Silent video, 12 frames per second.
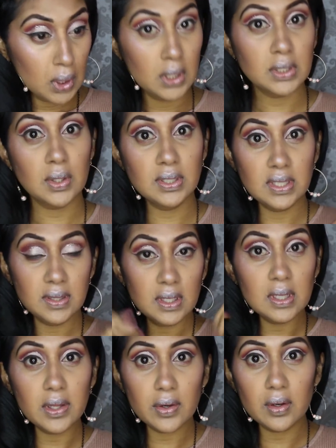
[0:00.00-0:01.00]
So I did
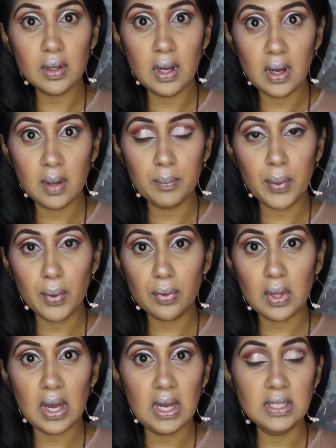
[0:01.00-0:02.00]
the glitter on
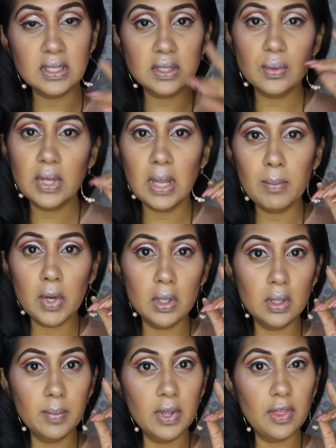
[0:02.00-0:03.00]
both eyes. This one came out
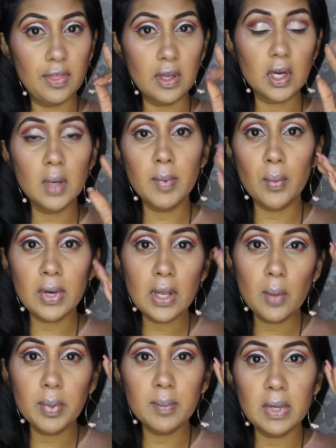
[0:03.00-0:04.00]
a little bit thicker, but when
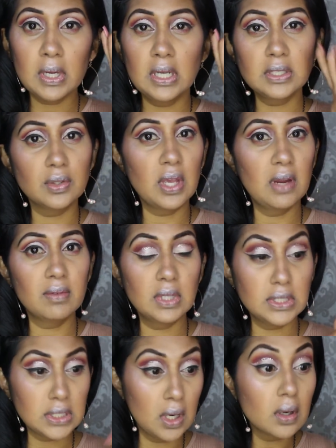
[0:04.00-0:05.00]
I open my eyes, you can't
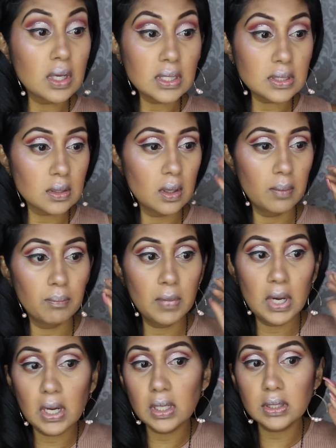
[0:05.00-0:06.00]
really tell because
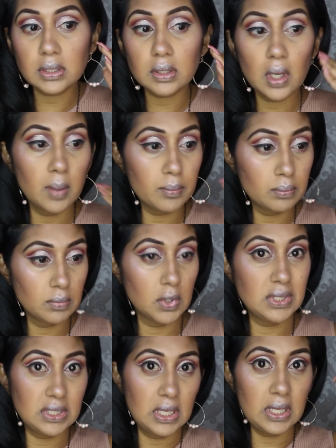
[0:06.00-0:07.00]
my eyes
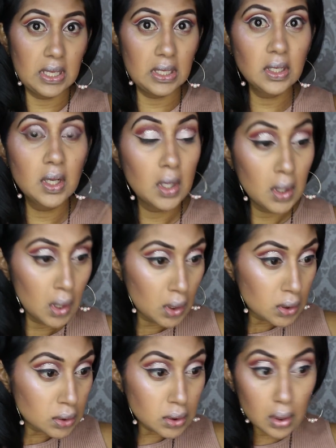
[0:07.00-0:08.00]
sink in.
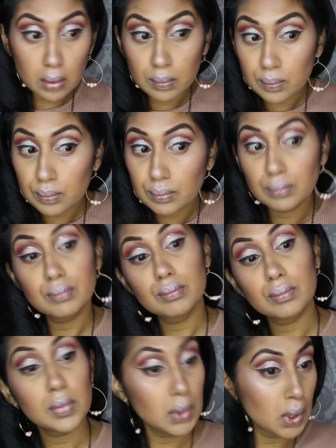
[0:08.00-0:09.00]
So
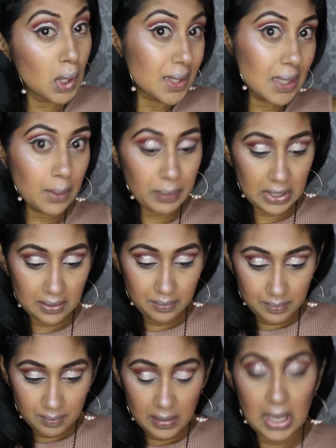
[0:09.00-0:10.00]
not bad.
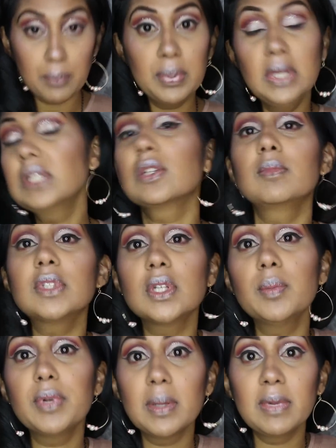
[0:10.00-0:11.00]
I'm happy. So I'm just
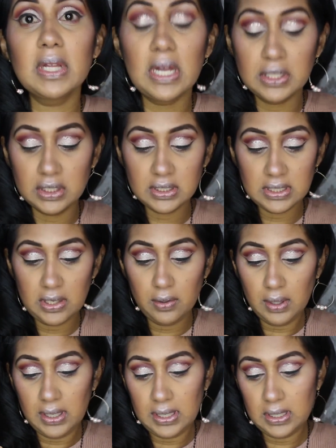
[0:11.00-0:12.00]
going to put on my lashes
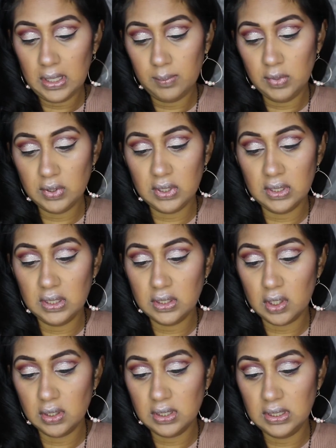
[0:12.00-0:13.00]
now, and I'm using the
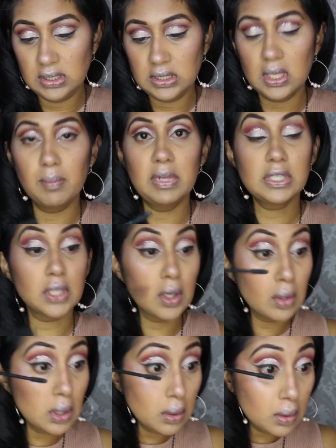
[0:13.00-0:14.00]
Tarteist
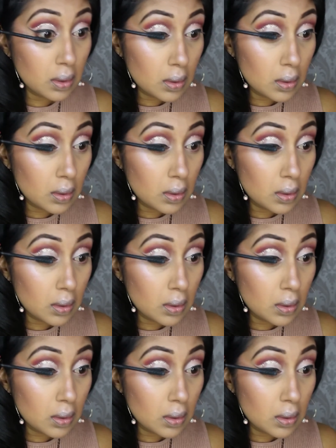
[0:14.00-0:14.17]
mascara.